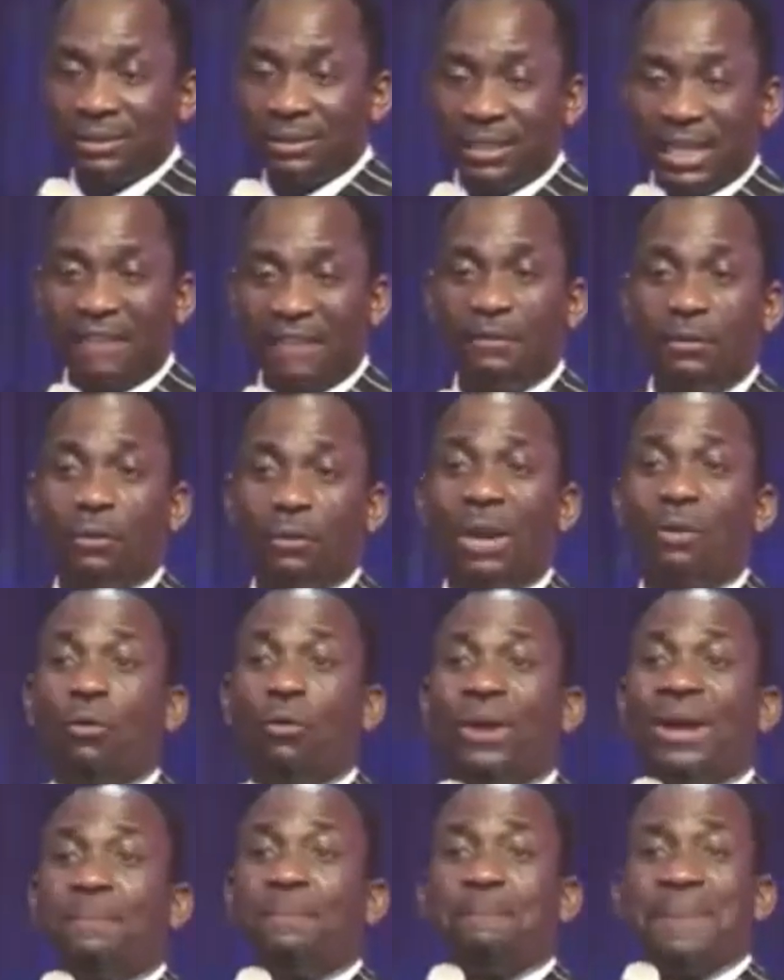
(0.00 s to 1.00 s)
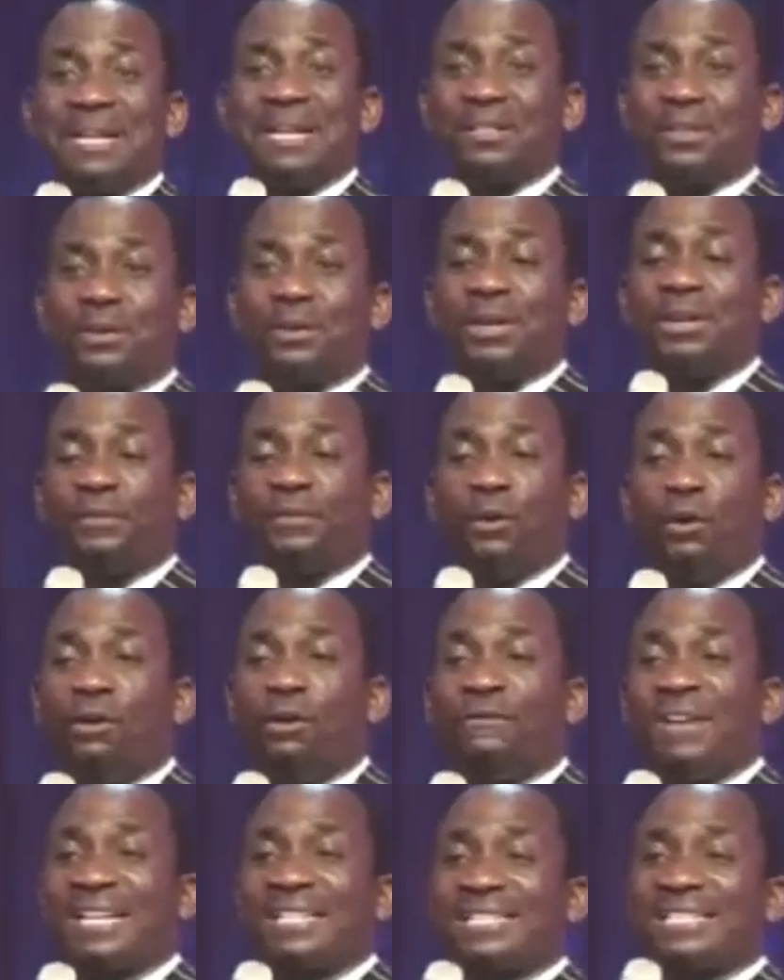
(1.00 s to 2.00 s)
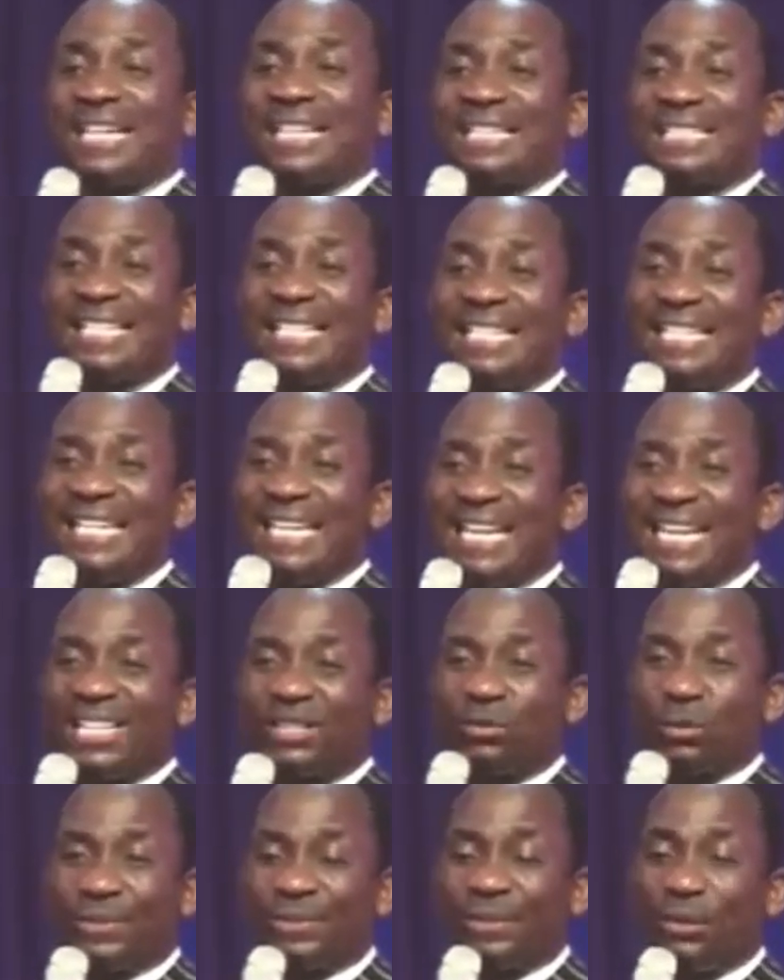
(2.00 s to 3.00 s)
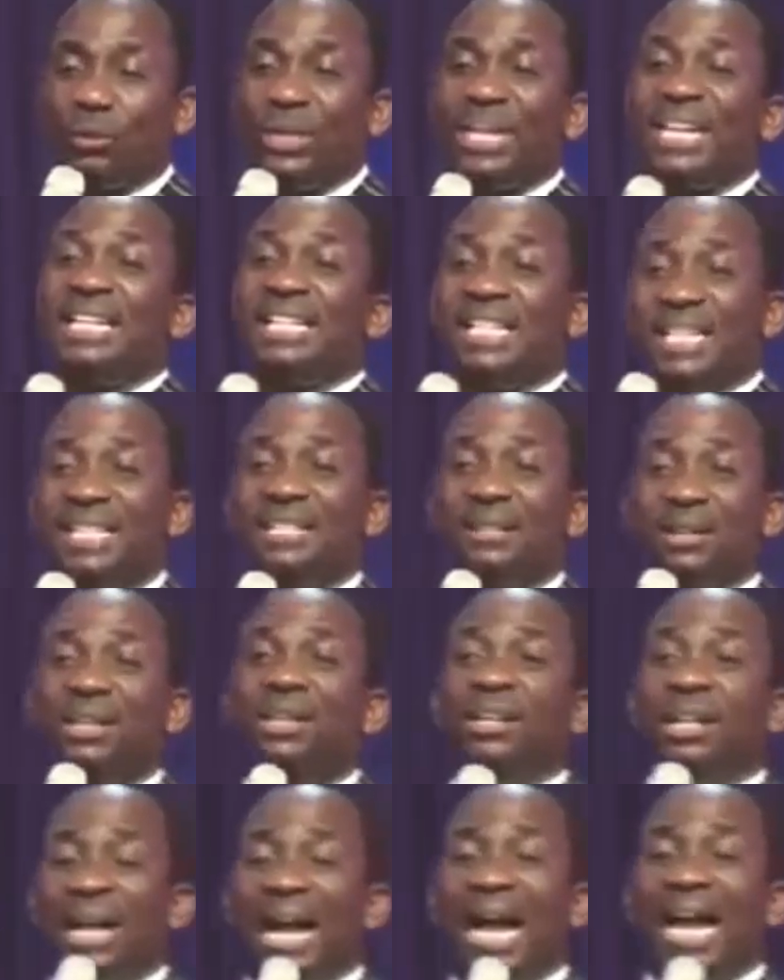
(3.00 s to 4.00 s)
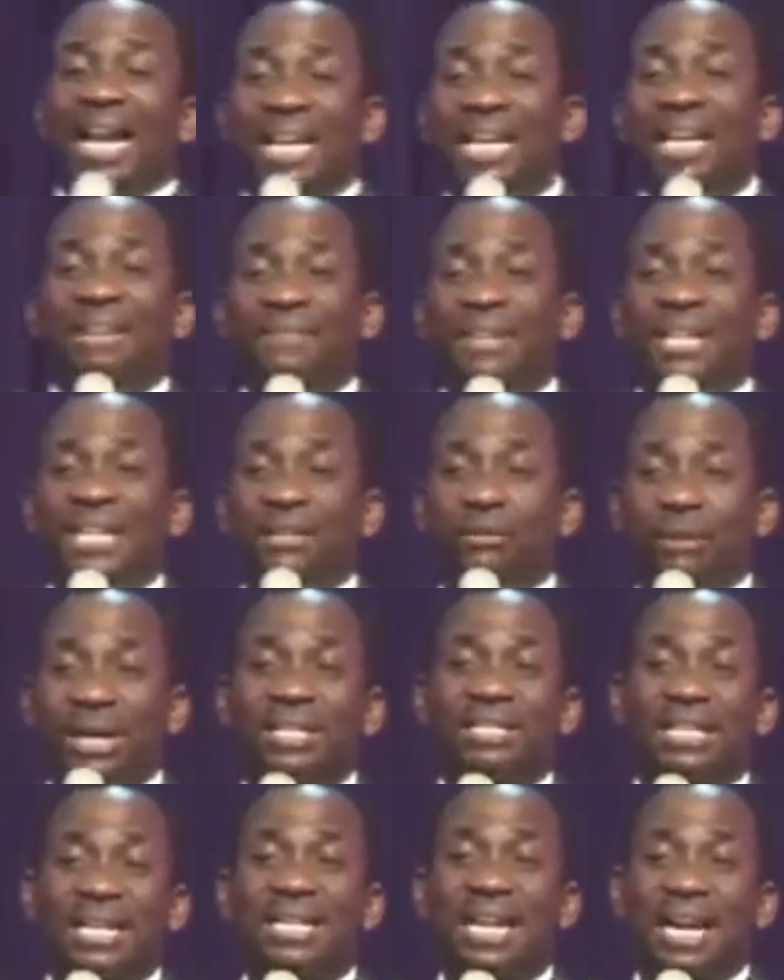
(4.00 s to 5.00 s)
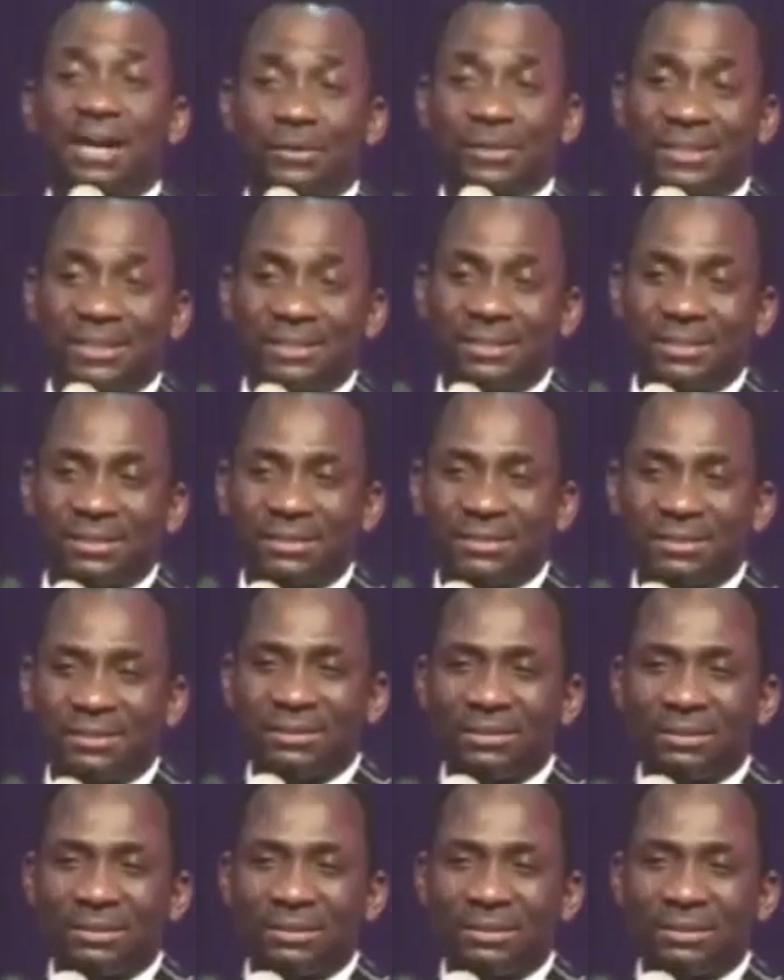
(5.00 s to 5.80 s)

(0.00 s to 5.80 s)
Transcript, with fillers: Even when we were pastoring for over 13 years with, and living in rented houses,